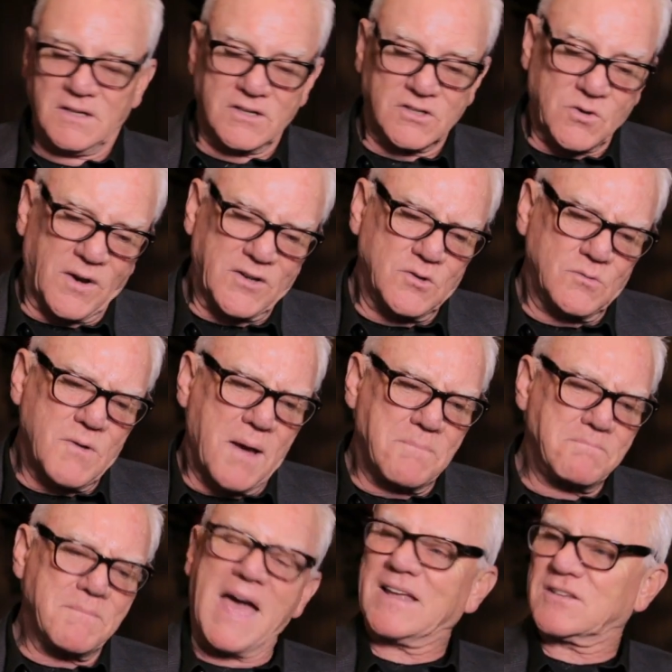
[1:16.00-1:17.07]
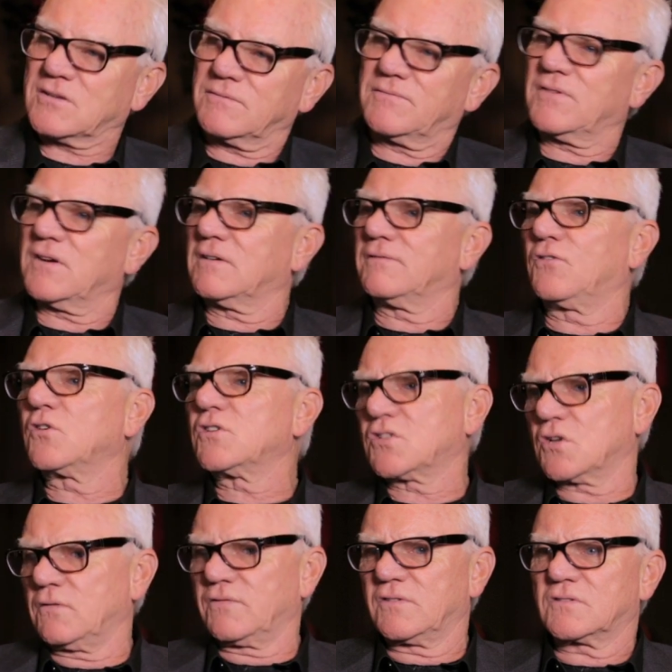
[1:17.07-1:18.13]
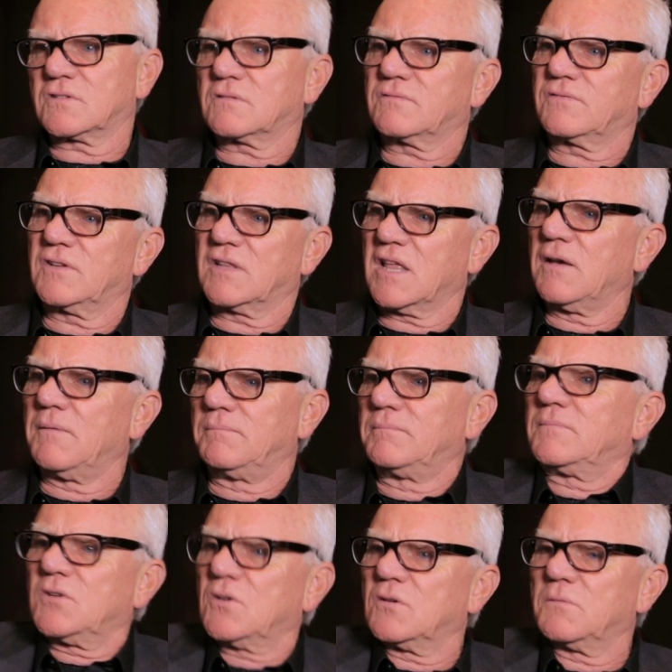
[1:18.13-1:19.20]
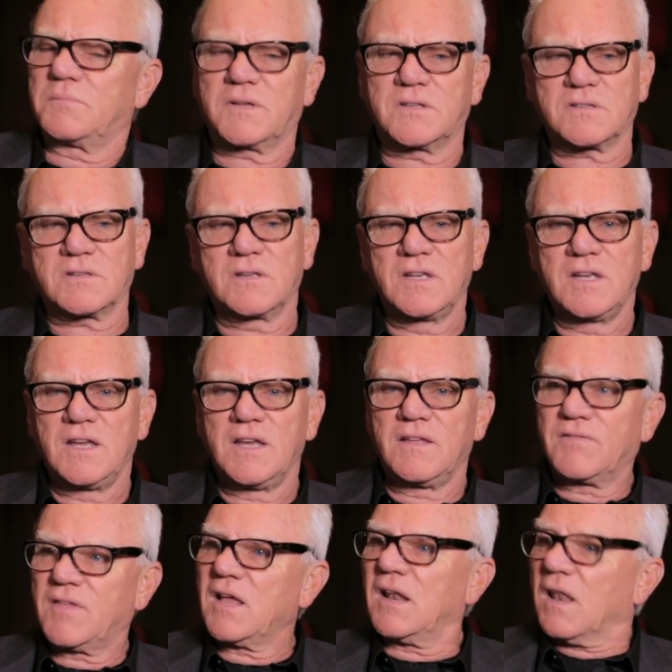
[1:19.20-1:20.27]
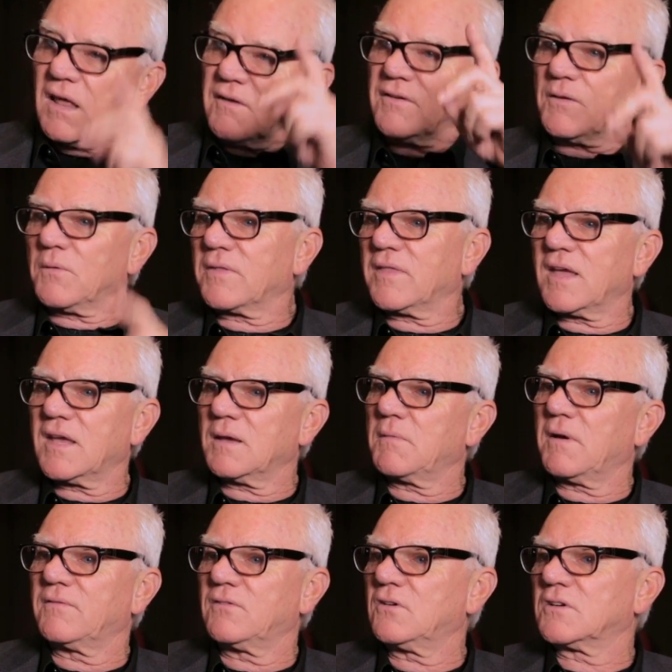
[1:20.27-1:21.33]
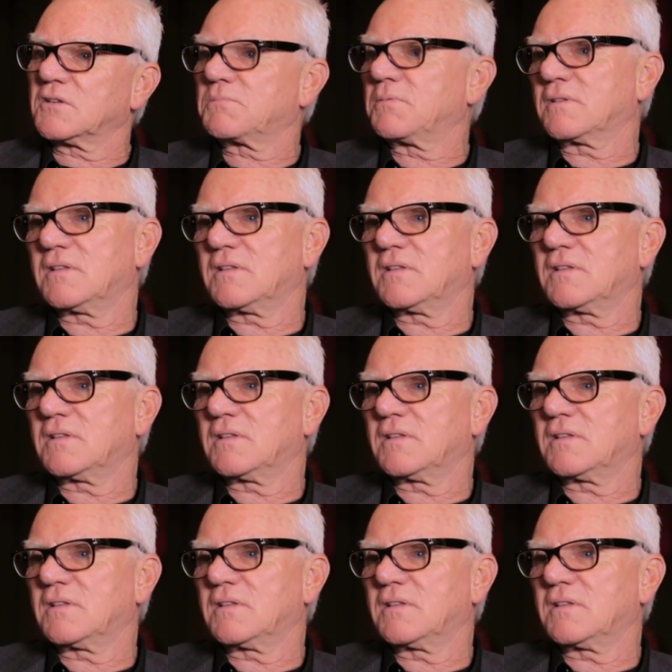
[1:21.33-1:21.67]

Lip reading: So I do a massive voiceovers for them, because they love it when they hear my voice.